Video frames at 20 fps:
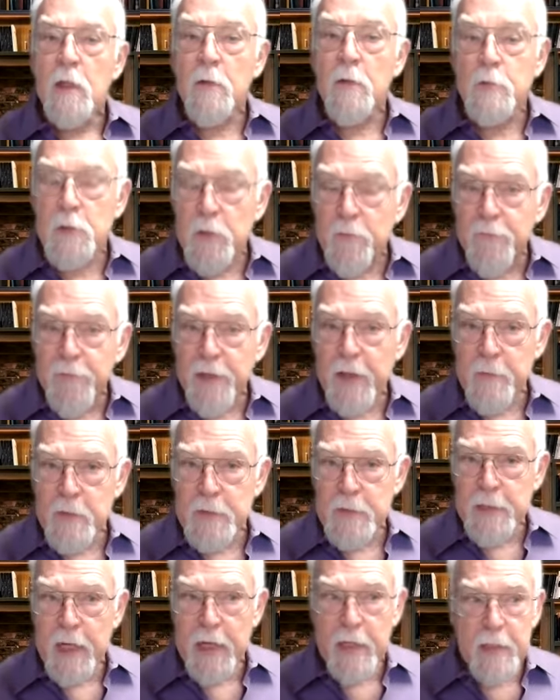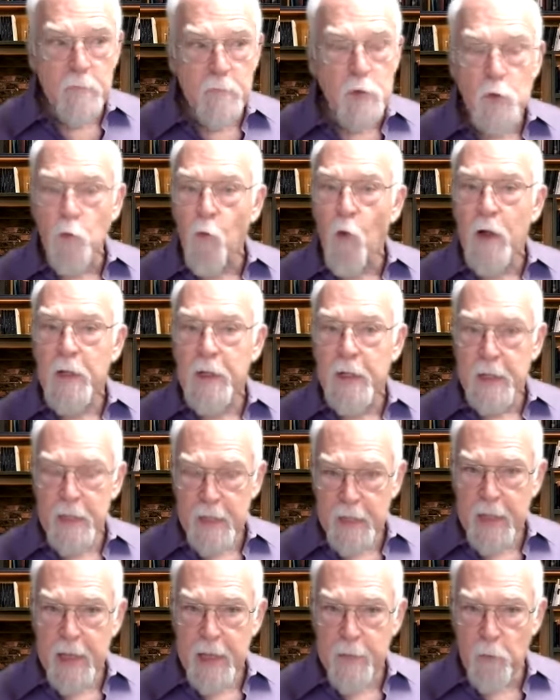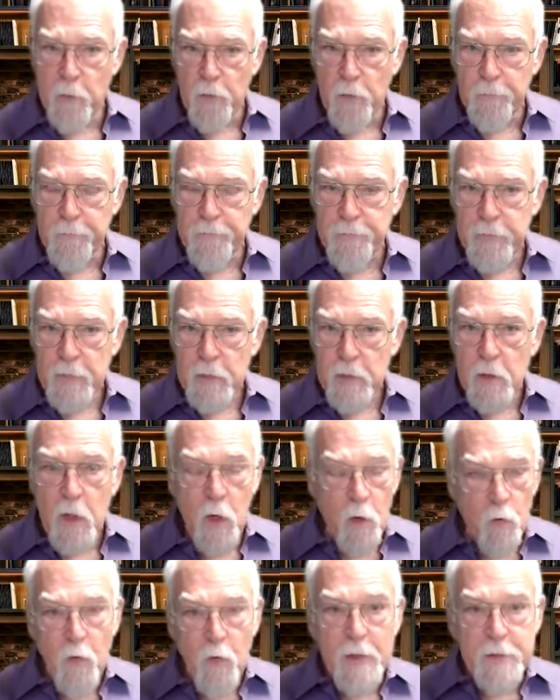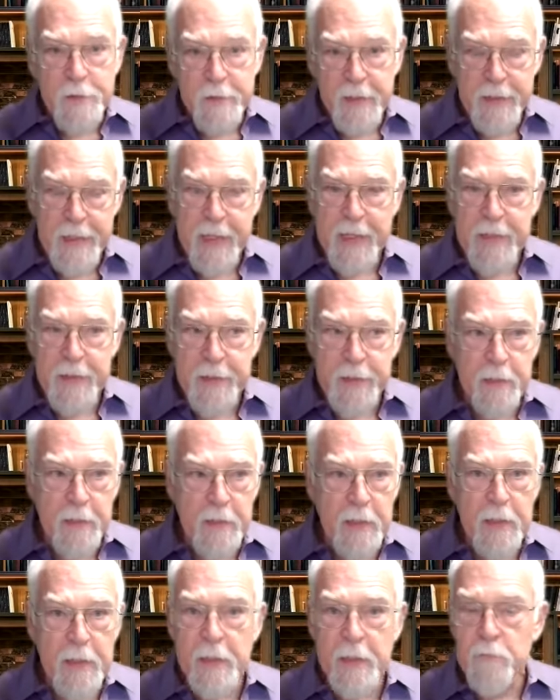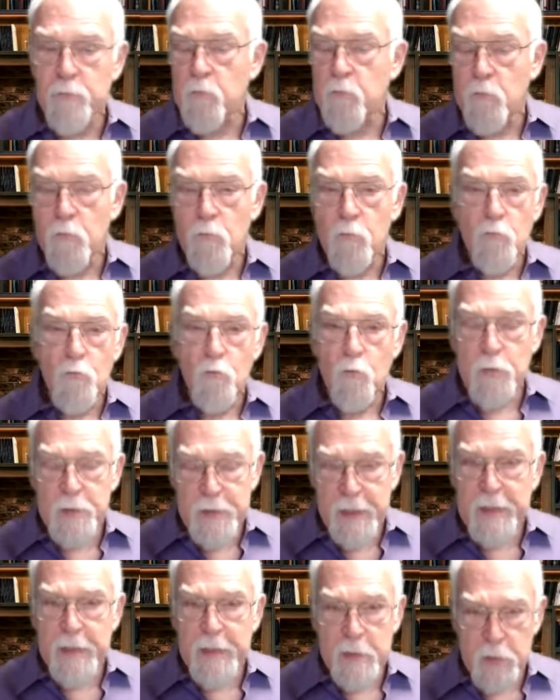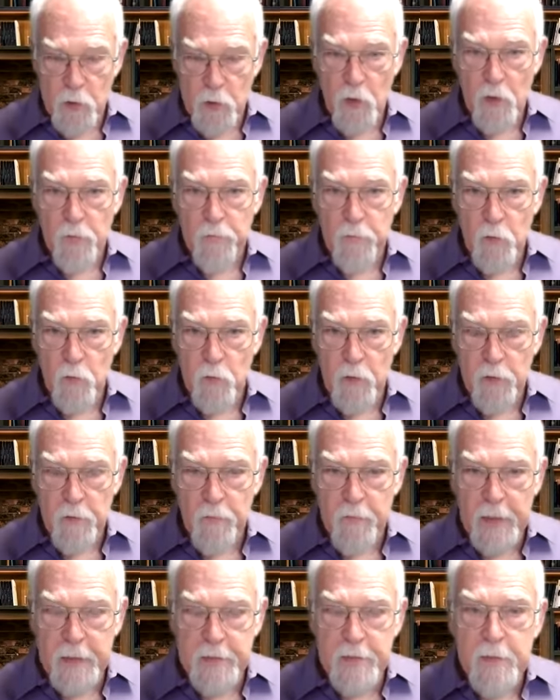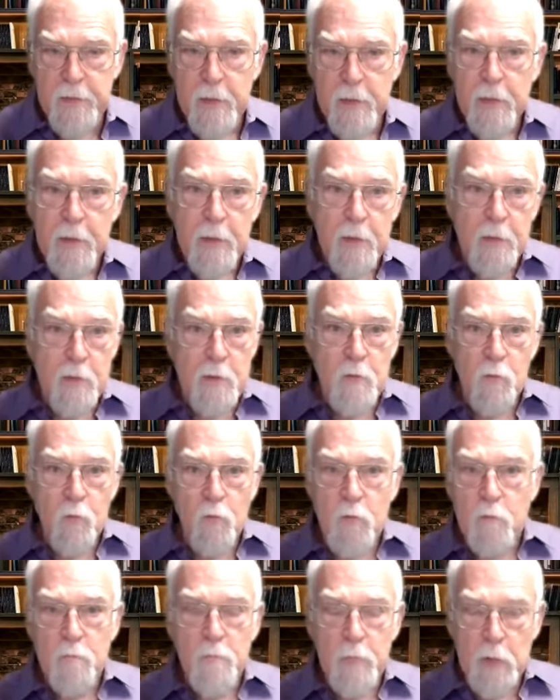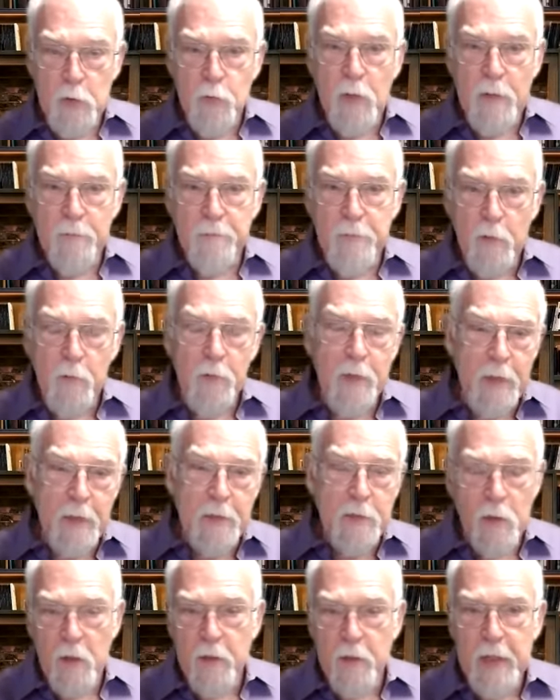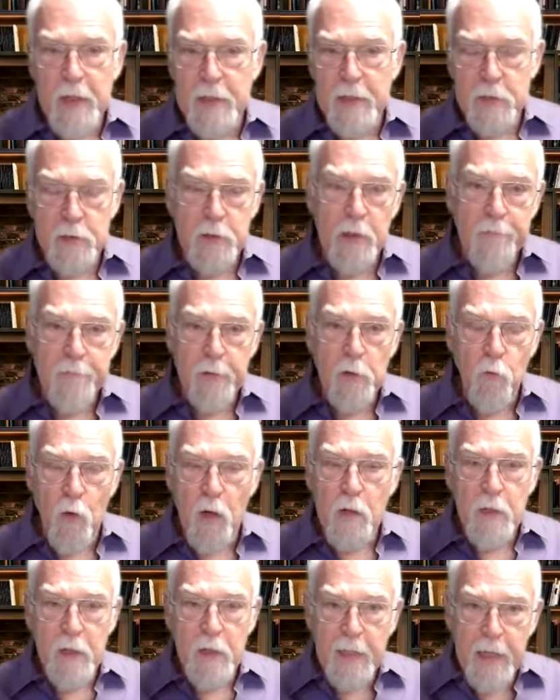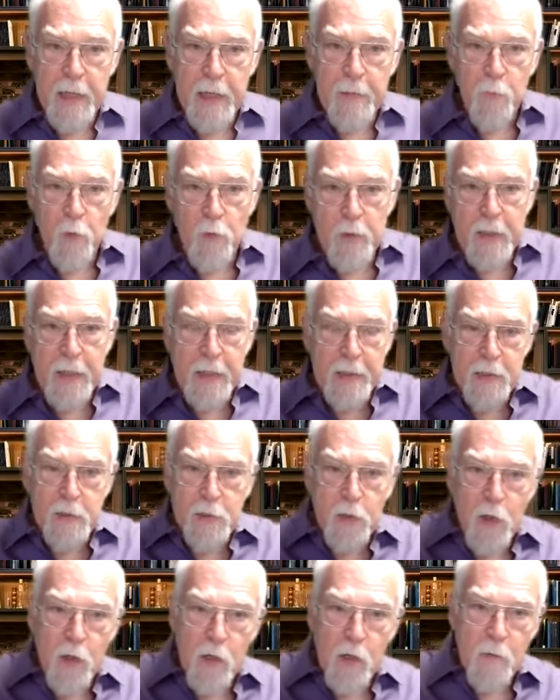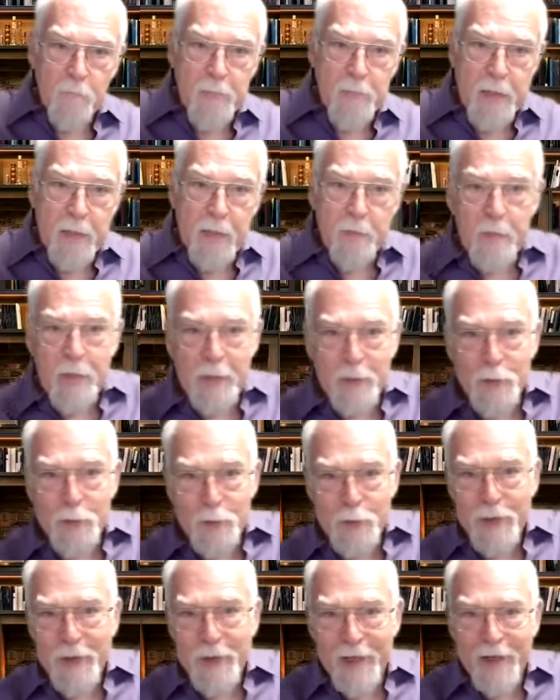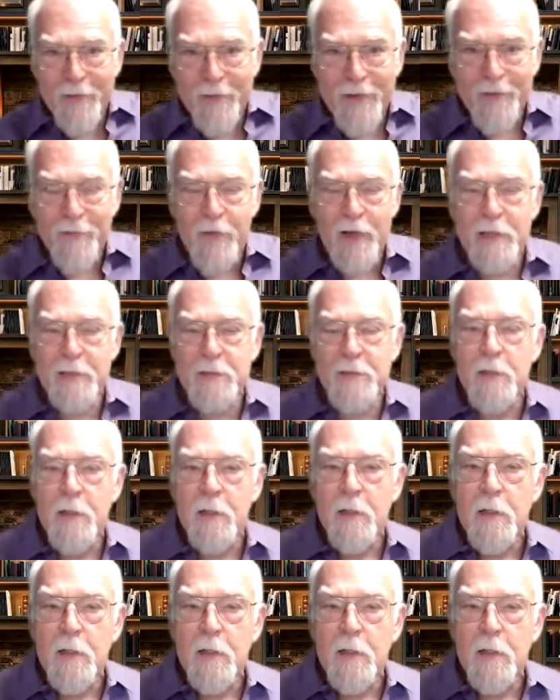There was a famous guy that was walking a cable across the canyon. He did this all over the world, right? Between buildings and all kind of stuff, he'd walk a cable and he had this long beam that he used to carry, right?